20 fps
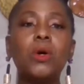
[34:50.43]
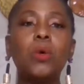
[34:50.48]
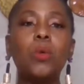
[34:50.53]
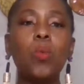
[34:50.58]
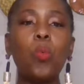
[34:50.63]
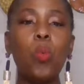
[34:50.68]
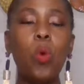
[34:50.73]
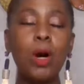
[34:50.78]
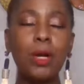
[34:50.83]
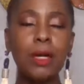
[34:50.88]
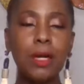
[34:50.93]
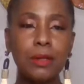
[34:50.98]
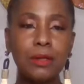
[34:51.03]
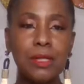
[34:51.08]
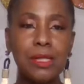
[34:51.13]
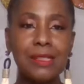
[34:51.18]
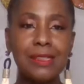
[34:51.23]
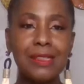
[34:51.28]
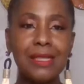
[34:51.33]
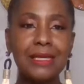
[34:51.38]
What are the
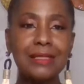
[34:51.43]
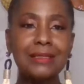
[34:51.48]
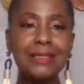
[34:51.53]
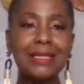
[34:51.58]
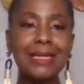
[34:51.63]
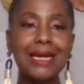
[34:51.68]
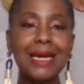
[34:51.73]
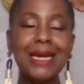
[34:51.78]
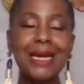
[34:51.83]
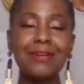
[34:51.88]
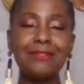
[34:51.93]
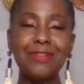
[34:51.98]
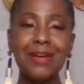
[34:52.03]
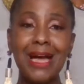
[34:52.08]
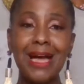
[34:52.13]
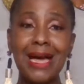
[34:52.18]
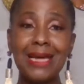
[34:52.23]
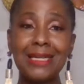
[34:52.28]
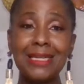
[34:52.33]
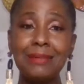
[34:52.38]
things that I have
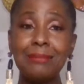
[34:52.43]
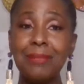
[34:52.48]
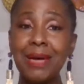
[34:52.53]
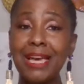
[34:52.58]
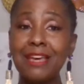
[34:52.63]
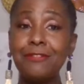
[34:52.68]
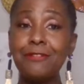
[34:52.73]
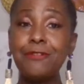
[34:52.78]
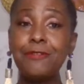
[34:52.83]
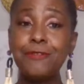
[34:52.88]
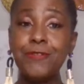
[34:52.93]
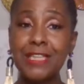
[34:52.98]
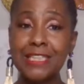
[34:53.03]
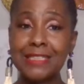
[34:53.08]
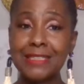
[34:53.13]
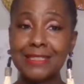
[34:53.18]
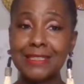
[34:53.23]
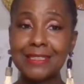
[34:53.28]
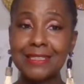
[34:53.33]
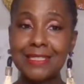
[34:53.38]
had in my
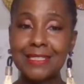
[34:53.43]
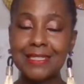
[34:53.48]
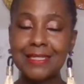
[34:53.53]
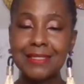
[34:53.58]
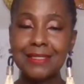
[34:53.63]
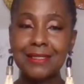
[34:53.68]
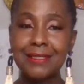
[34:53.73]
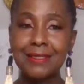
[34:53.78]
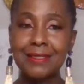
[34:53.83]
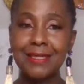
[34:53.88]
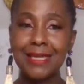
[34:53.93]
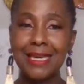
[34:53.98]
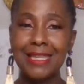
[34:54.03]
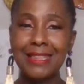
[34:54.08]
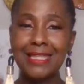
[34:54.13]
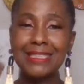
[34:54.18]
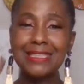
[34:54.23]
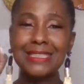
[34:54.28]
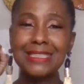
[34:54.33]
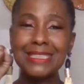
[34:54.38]
fist, in
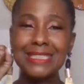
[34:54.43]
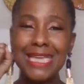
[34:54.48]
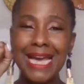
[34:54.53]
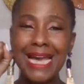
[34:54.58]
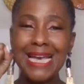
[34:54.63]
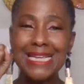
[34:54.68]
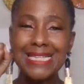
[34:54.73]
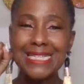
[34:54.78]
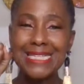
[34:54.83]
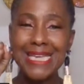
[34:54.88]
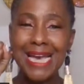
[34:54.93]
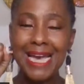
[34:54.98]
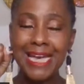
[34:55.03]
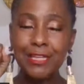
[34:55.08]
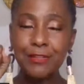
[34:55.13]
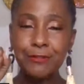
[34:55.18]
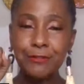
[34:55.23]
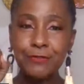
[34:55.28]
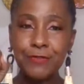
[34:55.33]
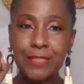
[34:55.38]
this
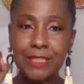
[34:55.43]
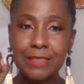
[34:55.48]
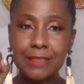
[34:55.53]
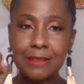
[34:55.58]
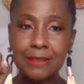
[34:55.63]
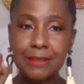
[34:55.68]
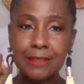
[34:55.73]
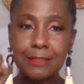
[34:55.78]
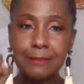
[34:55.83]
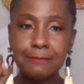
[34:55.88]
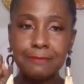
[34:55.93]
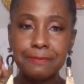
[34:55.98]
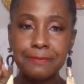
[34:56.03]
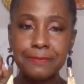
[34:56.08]
tight fist,